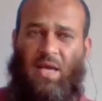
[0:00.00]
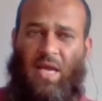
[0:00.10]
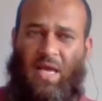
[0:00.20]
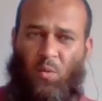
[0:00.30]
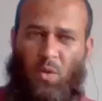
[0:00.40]

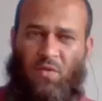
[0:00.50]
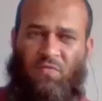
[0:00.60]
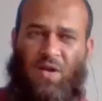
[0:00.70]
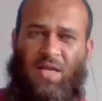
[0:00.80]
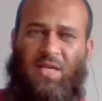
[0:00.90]
and we
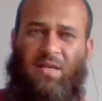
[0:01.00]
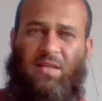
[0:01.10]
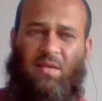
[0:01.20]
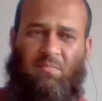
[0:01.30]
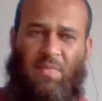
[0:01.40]
find
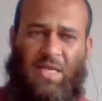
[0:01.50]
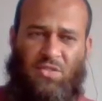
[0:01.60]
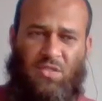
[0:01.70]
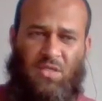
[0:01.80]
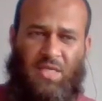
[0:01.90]
them
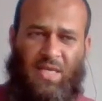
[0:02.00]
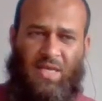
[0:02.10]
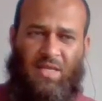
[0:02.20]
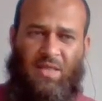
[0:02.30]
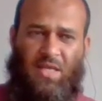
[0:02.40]
majorly
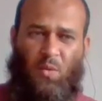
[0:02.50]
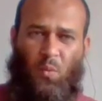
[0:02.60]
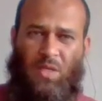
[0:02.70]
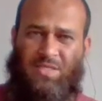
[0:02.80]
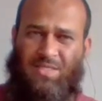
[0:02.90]
in the
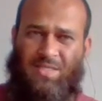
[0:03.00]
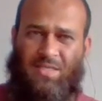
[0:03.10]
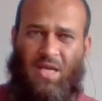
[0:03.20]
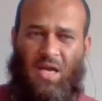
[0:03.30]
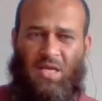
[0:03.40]
Western
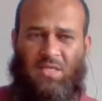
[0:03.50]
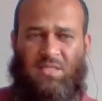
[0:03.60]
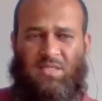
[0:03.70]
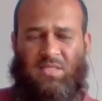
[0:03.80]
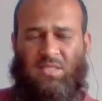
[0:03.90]

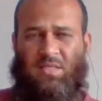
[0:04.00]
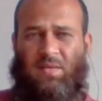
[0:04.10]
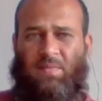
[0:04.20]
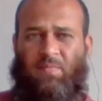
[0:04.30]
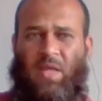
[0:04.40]
Ghats,
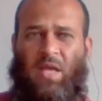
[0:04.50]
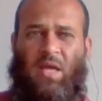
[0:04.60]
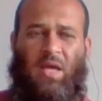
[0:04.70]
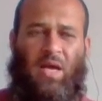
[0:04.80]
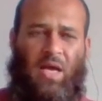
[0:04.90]

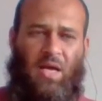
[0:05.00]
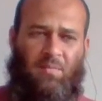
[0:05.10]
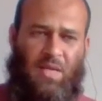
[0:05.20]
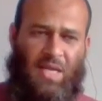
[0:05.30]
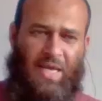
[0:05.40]

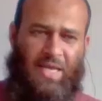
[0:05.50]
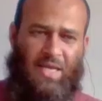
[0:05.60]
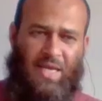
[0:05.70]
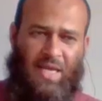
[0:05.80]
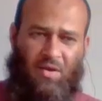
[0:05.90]

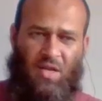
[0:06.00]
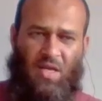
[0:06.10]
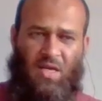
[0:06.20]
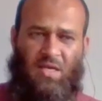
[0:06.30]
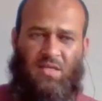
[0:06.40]
like
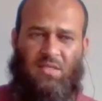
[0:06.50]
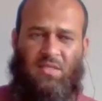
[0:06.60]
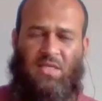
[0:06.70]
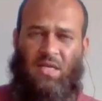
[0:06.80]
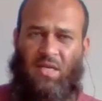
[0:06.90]
Kerala,
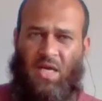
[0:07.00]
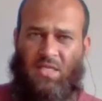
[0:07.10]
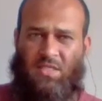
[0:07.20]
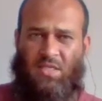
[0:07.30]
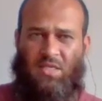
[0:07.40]

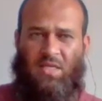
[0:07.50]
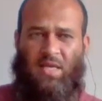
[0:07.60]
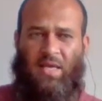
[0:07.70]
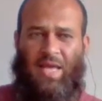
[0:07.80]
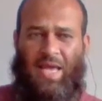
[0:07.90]
Karnataka,
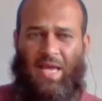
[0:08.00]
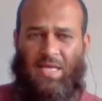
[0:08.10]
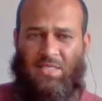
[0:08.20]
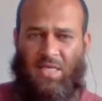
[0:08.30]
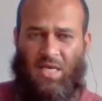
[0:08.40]

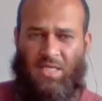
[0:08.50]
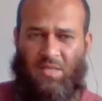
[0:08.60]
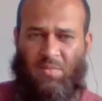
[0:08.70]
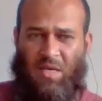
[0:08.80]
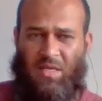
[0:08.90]
and
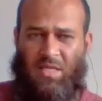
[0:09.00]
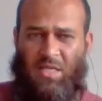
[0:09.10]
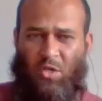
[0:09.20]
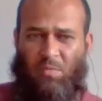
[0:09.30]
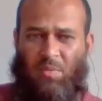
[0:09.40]
Andaman and
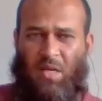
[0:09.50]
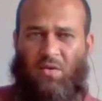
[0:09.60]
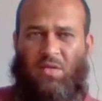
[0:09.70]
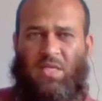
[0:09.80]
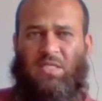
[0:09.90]

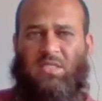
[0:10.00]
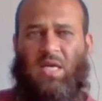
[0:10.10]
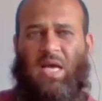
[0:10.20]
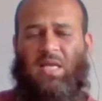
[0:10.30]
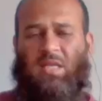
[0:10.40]
Nicobar
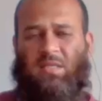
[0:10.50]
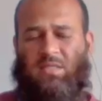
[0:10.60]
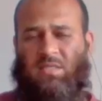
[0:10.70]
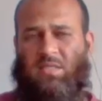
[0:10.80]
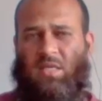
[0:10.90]

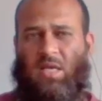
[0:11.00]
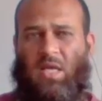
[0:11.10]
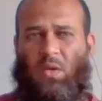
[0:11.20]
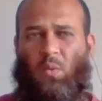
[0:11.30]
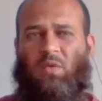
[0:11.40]
Islands.
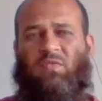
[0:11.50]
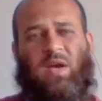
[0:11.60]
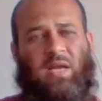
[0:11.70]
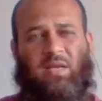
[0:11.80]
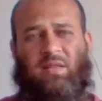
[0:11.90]
We
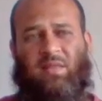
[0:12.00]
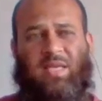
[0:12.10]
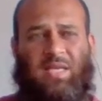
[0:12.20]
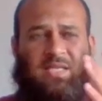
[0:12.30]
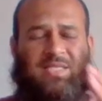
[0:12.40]
find
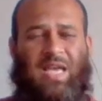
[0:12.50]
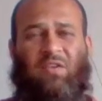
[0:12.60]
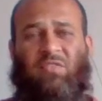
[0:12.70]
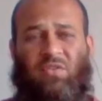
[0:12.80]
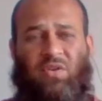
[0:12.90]
these
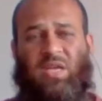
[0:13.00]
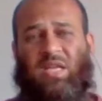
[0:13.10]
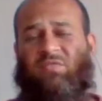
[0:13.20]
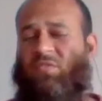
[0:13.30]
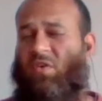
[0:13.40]

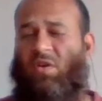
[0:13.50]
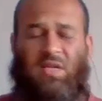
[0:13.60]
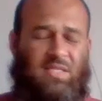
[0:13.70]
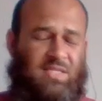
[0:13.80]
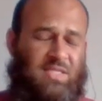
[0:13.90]
evergreen
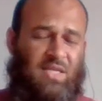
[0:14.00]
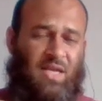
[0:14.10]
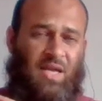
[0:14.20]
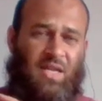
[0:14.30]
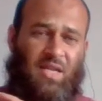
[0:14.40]
forests
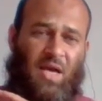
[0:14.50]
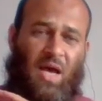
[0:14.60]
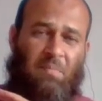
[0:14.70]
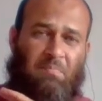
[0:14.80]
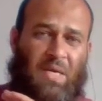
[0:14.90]
in
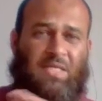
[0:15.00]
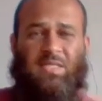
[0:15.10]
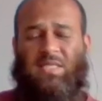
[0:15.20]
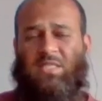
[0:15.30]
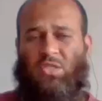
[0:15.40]

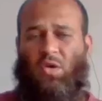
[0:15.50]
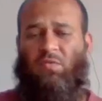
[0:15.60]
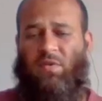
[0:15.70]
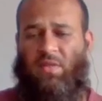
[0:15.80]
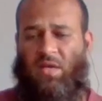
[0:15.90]
abundance
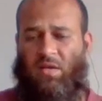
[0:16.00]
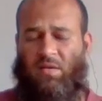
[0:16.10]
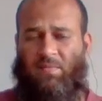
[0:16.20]
over there.